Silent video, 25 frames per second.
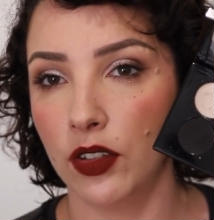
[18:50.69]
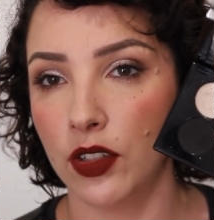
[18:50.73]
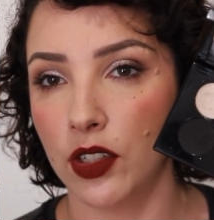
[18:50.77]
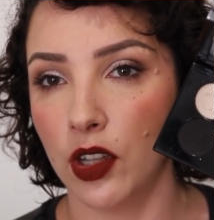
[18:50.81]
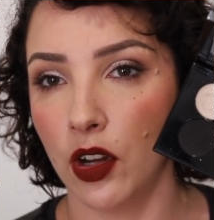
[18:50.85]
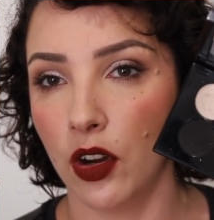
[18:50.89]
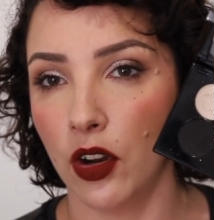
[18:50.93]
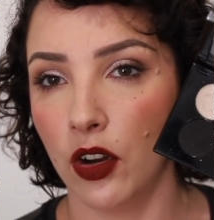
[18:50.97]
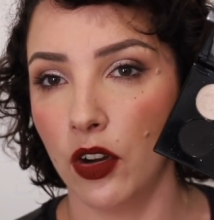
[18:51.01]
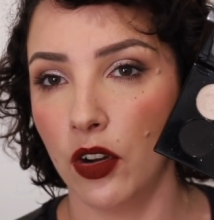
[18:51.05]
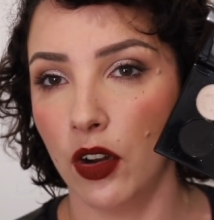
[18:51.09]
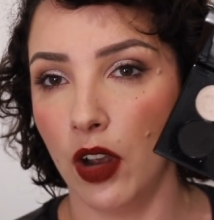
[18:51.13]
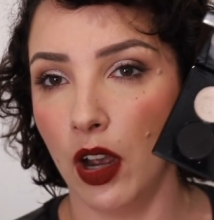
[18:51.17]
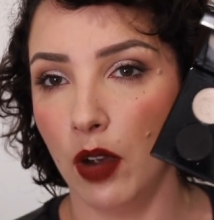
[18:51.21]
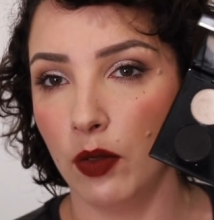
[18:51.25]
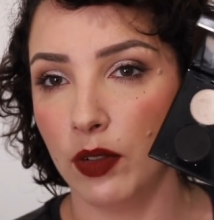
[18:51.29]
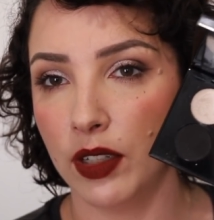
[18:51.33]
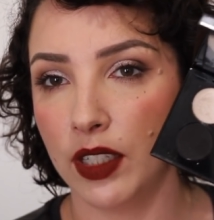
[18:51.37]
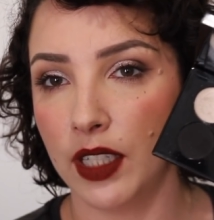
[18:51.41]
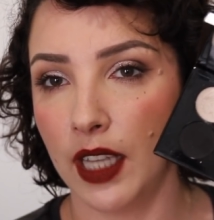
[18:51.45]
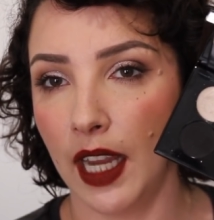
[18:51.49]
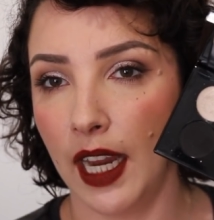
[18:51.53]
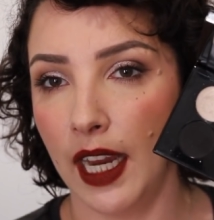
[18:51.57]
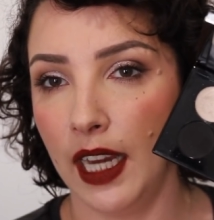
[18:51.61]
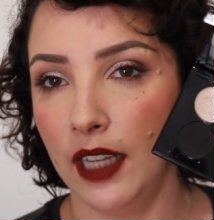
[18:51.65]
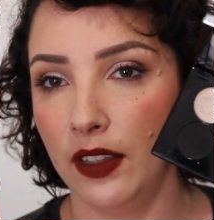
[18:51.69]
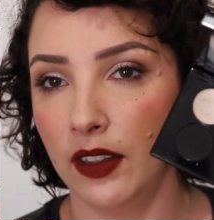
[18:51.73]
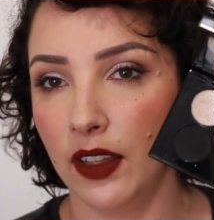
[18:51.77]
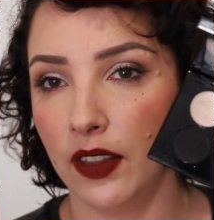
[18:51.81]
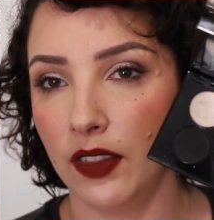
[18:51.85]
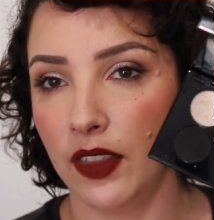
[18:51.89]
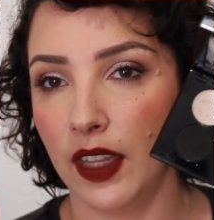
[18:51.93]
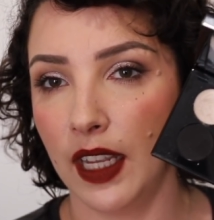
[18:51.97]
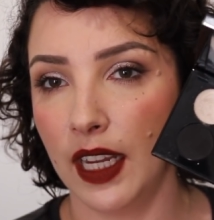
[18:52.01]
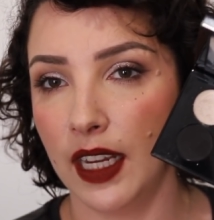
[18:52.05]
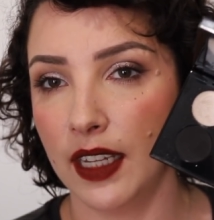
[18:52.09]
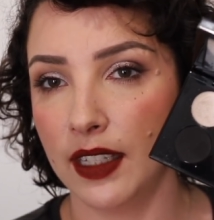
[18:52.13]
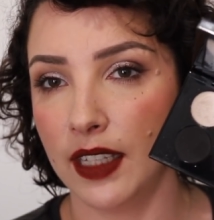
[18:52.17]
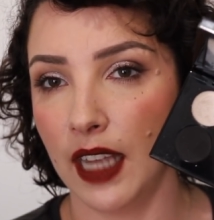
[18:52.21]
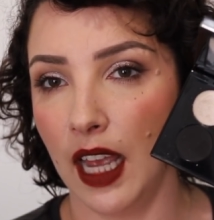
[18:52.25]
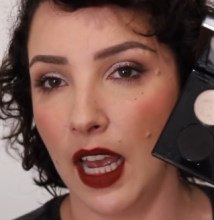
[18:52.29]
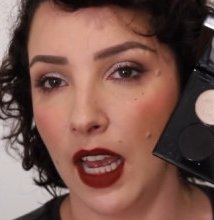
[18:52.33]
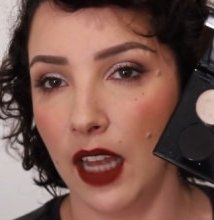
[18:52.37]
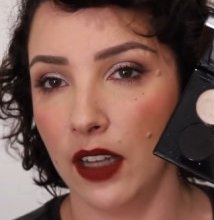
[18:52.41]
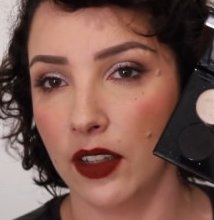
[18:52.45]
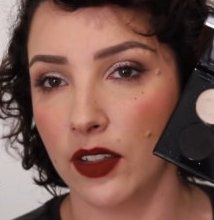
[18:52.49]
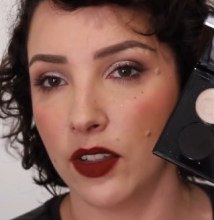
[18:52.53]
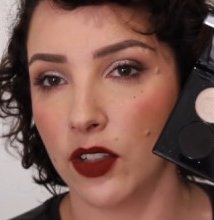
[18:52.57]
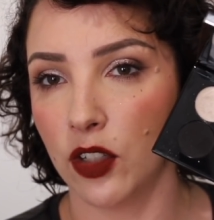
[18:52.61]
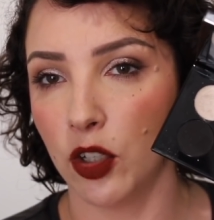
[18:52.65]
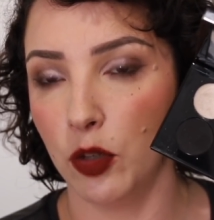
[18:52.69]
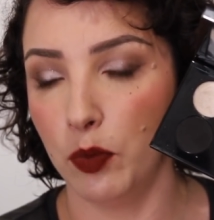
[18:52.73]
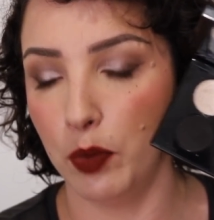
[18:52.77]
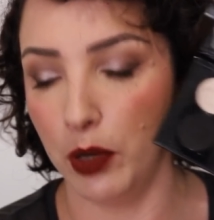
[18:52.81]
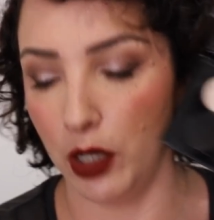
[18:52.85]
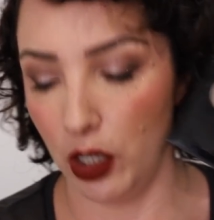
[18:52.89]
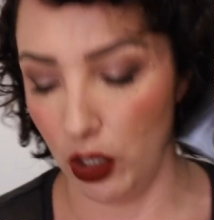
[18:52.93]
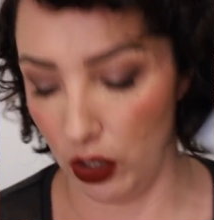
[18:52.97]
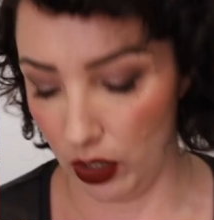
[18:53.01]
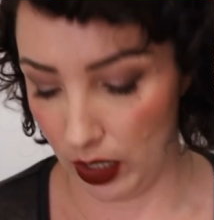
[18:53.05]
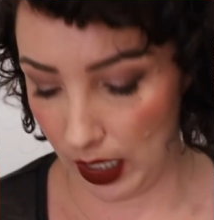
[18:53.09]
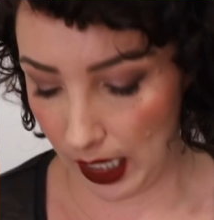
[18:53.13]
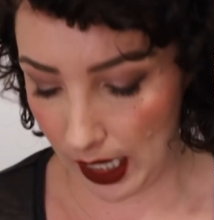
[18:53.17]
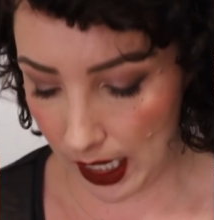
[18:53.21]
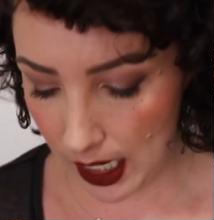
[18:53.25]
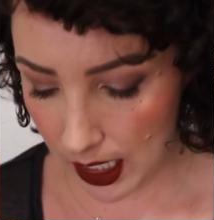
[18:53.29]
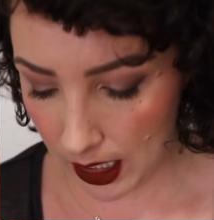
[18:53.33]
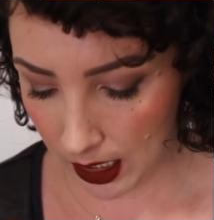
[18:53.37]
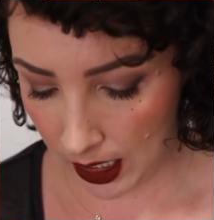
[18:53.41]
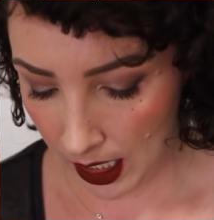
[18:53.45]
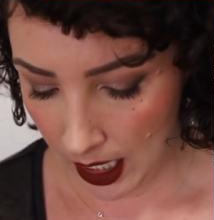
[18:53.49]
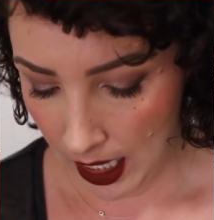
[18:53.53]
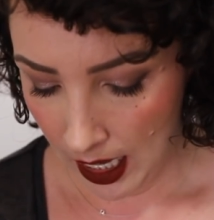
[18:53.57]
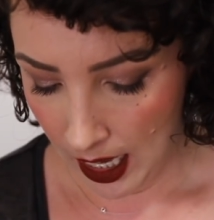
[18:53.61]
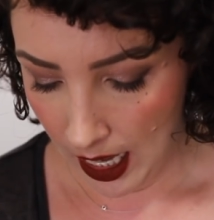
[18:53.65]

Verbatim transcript: so I was saying that these aren't super unique.